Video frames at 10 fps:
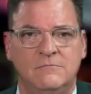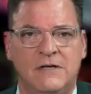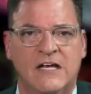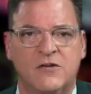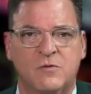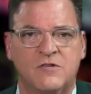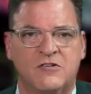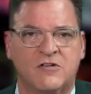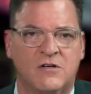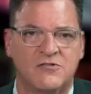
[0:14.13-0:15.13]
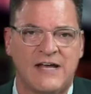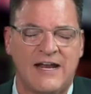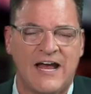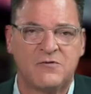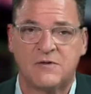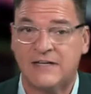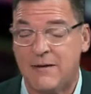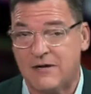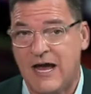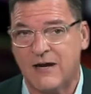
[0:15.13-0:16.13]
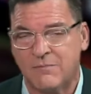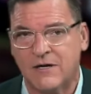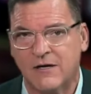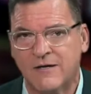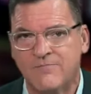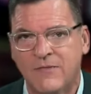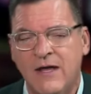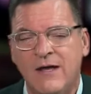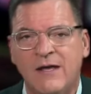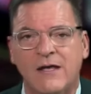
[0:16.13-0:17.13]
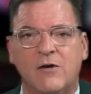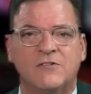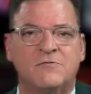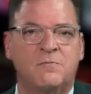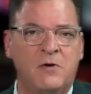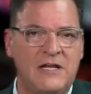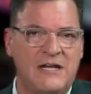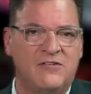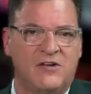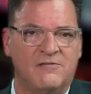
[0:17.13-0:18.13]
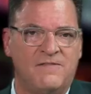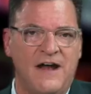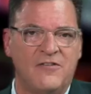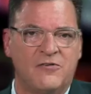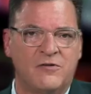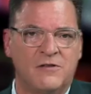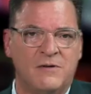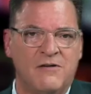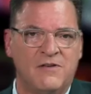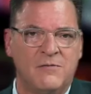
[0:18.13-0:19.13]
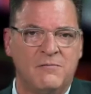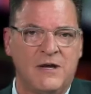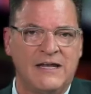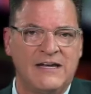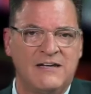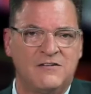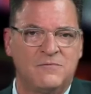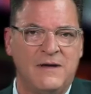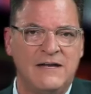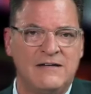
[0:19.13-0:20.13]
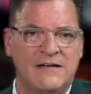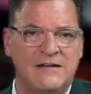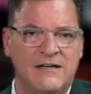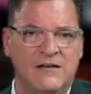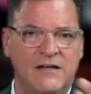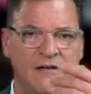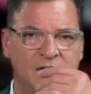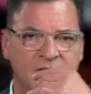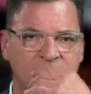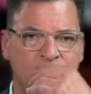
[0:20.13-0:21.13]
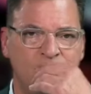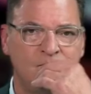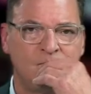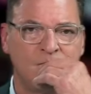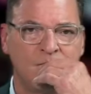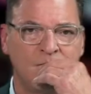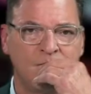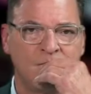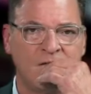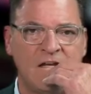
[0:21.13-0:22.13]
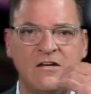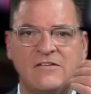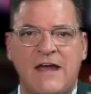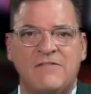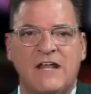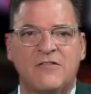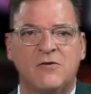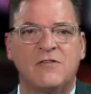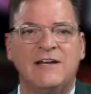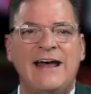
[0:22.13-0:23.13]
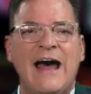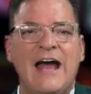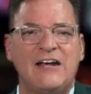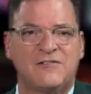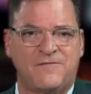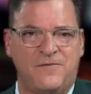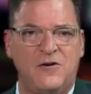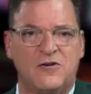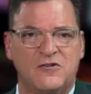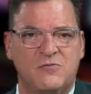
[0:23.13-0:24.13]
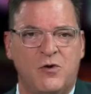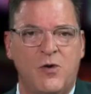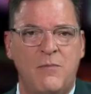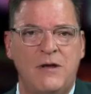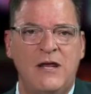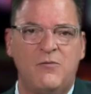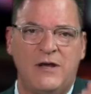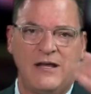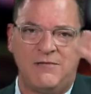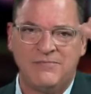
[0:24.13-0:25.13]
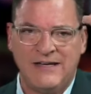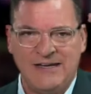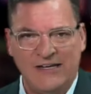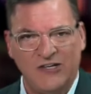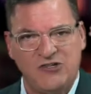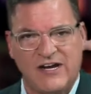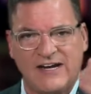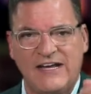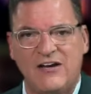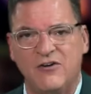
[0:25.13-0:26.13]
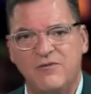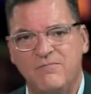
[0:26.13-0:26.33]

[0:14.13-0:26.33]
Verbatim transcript: Because we're such close allies with Lebanon, apparently. You know, it's pretty easy to find the truth about FEMA money getting spent on illegals. You just have to get through the lies first. What do I mean? Well, check it out.